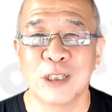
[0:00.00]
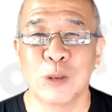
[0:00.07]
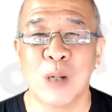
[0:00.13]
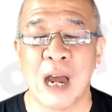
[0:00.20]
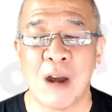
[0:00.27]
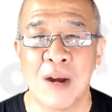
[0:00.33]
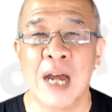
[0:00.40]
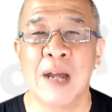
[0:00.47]
So
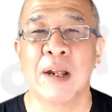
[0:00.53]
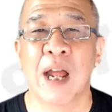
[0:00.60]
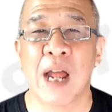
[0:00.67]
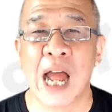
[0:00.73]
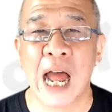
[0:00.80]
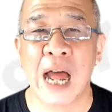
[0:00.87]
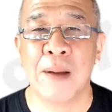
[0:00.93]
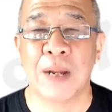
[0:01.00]
our
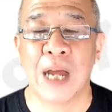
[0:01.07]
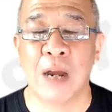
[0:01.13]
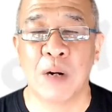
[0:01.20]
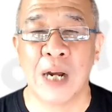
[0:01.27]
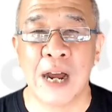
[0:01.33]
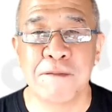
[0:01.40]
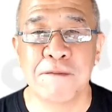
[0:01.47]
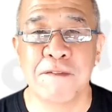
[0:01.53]

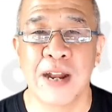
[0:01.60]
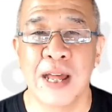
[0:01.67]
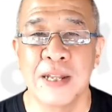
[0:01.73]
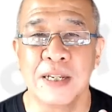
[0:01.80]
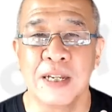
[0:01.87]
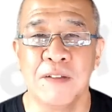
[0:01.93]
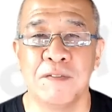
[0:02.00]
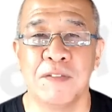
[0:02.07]

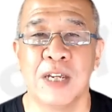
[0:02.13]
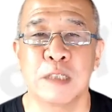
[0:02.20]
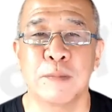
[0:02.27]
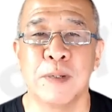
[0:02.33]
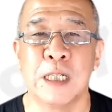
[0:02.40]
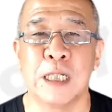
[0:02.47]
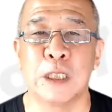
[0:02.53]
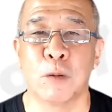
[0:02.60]
upfront
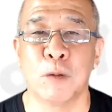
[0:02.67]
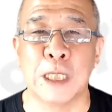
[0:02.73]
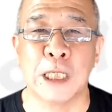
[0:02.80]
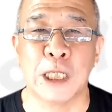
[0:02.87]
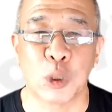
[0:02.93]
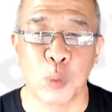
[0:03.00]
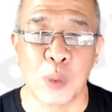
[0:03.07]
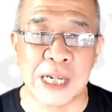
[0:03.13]
investment is only
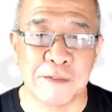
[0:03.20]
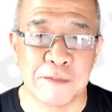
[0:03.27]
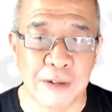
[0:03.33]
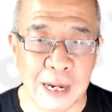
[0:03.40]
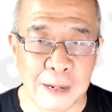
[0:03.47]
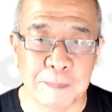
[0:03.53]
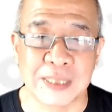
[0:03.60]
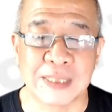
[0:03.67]
the
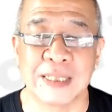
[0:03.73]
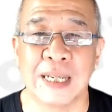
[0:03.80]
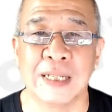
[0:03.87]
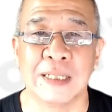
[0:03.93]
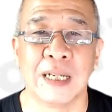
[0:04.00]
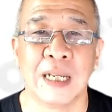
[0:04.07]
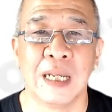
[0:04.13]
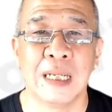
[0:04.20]

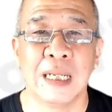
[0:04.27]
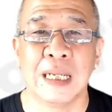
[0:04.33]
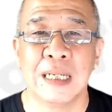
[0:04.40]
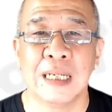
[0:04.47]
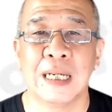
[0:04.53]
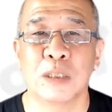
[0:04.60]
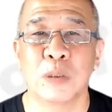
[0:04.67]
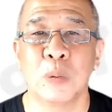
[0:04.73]
25%.
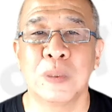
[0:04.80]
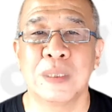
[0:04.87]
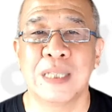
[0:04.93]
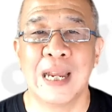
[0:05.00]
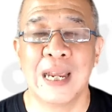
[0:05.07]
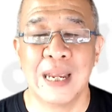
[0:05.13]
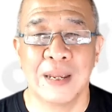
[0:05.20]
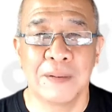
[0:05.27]
Yeah, so
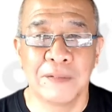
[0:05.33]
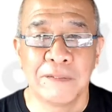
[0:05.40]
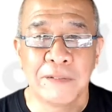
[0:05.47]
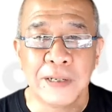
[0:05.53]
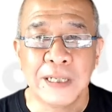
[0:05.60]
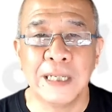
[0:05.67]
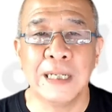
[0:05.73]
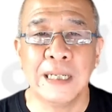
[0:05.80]
that
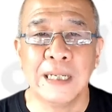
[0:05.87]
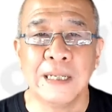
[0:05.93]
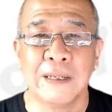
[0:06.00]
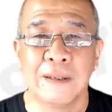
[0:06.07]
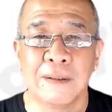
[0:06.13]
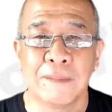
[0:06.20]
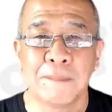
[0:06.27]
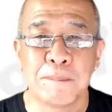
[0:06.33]
really
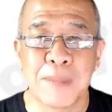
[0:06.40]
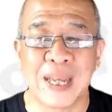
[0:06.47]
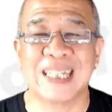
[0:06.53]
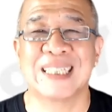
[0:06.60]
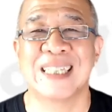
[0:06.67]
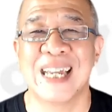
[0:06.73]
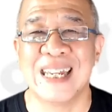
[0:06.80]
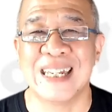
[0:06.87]

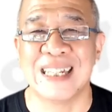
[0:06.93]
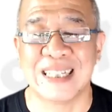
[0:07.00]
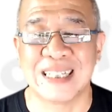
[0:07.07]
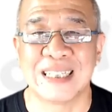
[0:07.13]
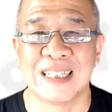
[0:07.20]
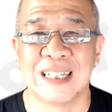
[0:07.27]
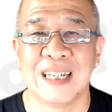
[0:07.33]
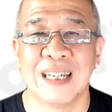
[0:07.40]
makes
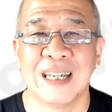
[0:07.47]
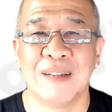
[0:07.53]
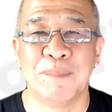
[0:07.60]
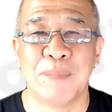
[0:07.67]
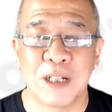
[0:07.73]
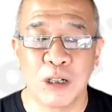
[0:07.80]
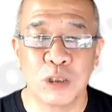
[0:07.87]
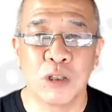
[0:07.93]
sense.
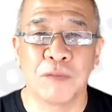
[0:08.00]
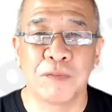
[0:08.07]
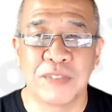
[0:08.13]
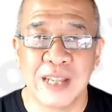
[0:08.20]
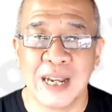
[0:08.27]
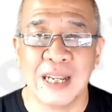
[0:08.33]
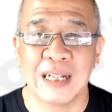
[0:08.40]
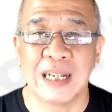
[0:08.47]
Because of
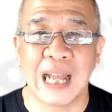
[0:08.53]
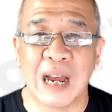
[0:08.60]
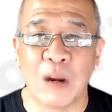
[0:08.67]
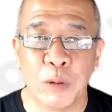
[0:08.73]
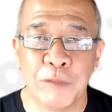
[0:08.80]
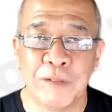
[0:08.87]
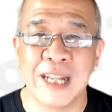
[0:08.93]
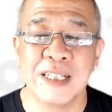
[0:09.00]
that,
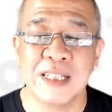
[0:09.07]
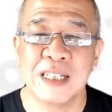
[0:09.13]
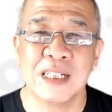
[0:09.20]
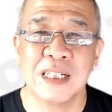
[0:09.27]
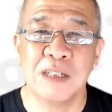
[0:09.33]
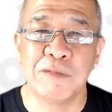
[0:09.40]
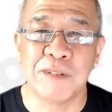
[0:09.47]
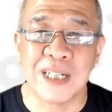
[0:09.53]
our
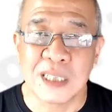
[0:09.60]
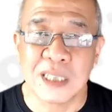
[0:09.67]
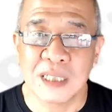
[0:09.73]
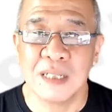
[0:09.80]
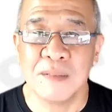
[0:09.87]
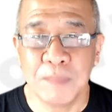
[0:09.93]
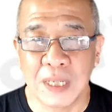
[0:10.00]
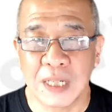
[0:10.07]
rental
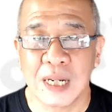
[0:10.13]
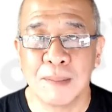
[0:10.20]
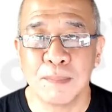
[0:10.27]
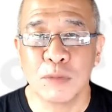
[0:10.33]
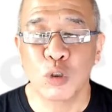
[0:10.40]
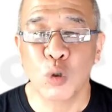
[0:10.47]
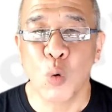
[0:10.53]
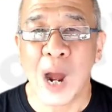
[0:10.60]
return
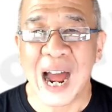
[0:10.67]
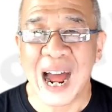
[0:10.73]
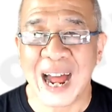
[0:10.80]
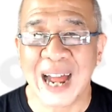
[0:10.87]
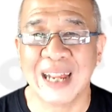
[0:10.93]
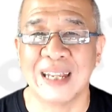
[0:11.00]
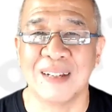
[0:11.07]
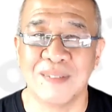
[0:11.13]
becomes so
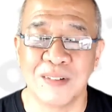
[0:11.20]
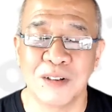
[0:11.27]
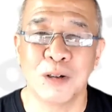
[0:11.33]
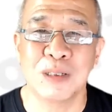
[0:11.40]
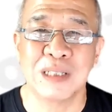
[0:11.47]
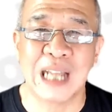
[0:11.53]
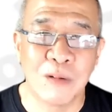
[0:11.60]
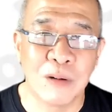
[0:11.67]
high,
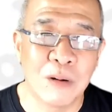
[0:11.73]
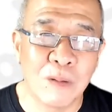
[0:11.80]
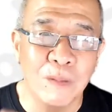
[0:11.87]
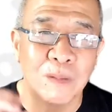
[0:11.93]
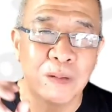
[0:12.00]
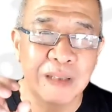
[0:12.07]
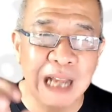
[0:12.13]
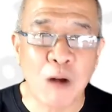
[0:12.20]
because our
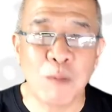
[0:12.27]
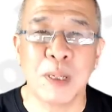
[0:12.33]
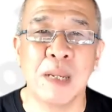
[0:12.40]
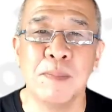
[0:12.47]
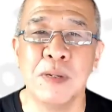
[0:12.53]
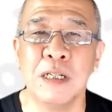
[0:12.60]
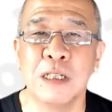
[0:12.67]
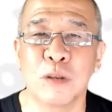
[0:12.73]
down
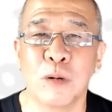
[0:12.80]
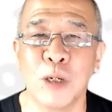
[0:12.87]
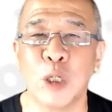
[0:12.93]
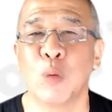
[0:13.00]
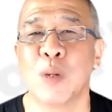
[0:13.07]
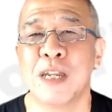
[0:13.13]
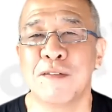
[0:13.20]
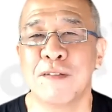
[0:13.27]
payment is only
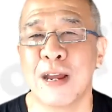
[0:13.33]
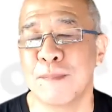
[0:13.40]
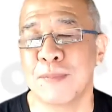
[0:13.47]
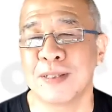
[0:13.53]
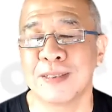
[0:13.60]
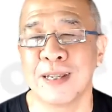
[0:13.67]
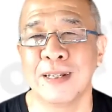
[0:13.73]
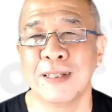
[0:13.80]

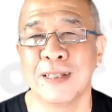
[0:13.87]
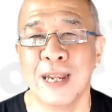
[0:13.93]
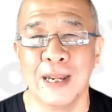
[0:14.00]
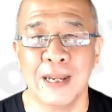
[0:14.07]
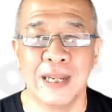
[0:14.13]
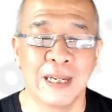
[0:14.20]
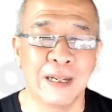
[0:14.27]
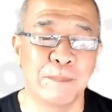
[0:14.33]
25%. That
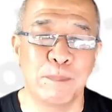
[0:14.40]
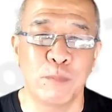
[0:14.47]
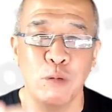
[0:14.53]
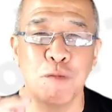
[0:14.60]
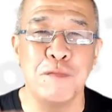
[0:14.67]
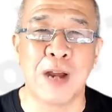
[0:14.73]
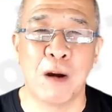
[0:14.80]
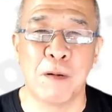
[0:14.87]

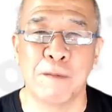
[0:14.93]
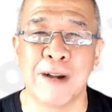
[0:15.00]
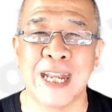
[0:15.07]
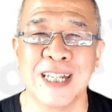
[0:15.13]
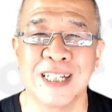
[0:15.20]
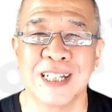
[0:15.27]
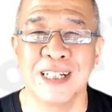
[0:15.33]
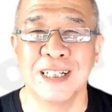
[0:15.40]
improves our
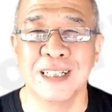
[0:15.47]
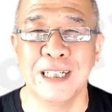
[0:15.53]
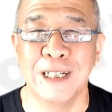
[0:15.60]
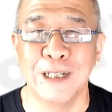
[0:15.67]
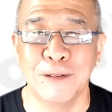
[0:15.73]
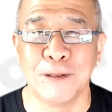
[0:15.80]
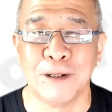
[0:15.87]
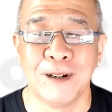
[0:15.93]
rental
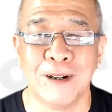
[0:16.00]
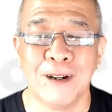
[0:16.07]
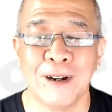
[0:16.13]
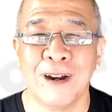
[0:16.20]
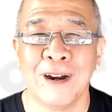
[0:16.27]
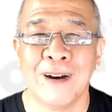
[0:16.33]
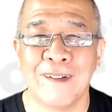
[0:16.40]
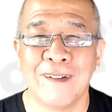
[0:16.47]
yield,
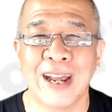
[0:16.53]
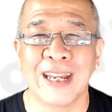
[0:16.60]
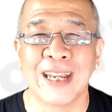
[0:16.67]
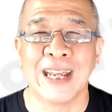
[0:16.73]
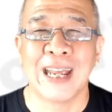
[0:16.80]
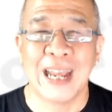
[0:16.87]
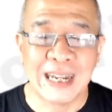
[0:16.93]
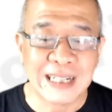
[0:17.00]
right?
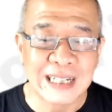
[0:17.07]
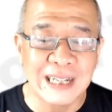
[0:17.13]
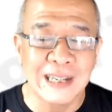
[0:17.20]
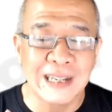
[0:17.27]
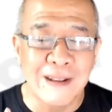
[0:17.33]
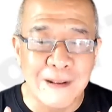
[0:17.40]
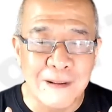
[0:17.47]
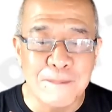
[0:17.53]

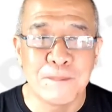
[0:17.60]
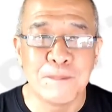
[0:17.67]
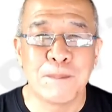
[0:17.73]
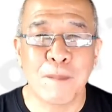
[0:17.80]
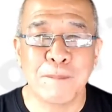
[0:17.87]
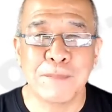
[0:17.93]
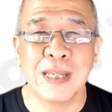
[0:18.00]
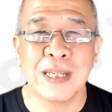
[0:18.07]
And
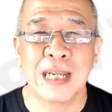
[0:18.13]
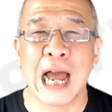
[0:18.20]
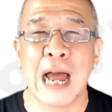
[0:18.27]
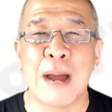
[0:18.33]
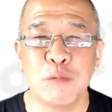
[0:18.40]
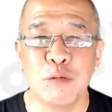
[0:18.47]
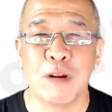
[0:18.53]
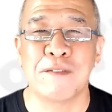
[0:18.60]
property
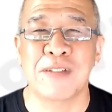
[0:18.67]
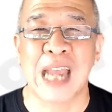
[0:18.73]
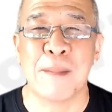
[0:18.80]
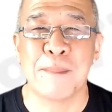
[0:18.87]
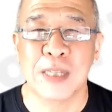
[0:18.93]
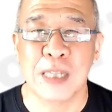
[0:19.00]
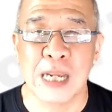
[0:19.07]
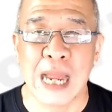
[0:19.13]
come with
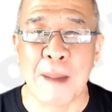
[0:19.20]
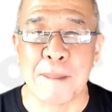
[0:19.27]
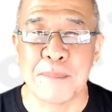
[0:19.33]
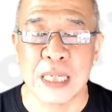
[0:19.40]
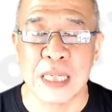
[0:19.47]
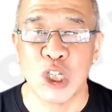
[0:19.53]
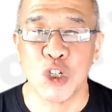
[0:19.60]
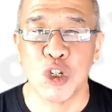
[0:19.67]
capital
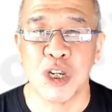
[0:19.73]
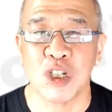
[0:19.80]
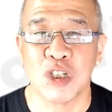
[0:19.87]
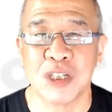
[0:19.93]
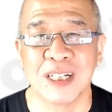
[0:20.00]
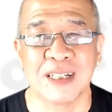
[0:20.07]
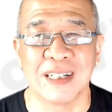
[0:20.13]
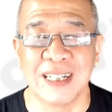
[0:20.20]

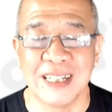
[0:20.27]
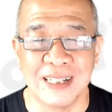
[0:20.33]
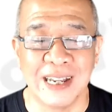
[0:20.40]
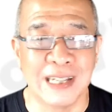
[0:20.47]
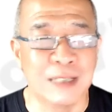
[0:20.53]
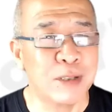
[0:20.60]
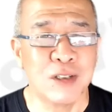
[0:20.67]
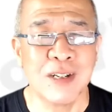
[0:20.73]
appreciation,
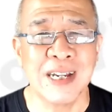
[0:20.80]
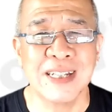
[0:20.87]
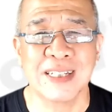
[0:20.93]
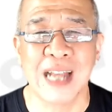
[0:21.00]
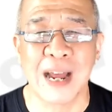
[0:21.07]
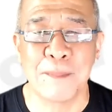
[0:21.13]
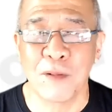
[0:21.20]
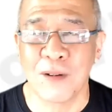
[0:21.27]
especially in
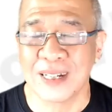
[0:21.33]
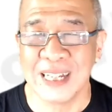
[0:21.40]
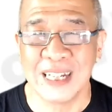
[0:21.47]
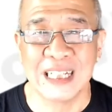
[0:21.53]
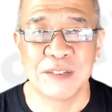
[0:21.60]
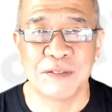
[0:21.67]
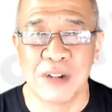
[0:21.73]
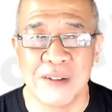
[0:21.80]
Singapore. I think
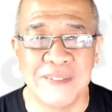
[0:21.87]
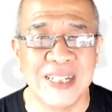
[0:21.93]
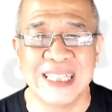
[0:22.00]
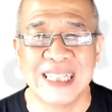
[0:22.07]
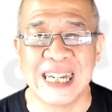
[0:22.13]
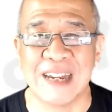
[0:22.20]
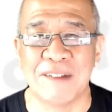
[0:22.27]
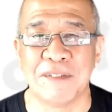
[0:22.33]
it's very
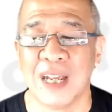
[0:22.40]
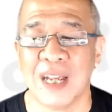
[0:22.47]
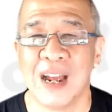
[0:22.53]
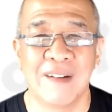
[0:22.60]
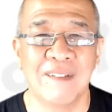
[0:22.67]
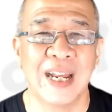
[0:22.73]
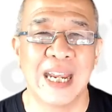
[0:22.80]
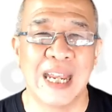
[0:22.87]
safe, right?